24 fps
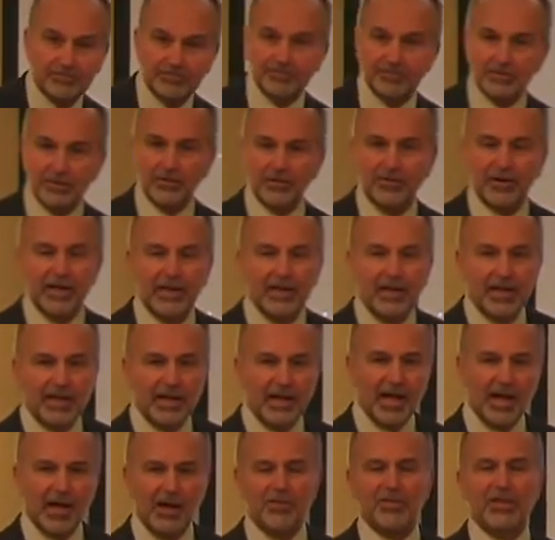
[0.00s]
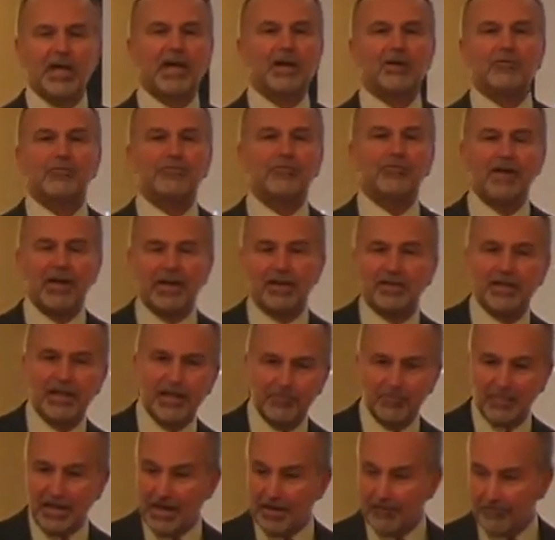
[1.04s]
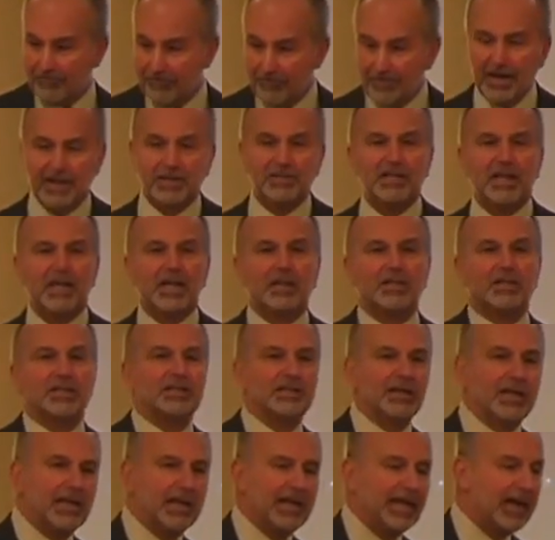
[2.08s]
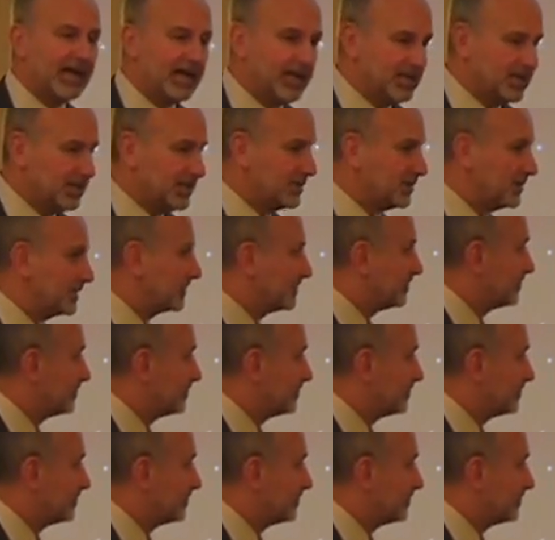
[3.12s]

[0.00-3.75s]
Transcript: all right, and how that, that may affect Helen and Agnes.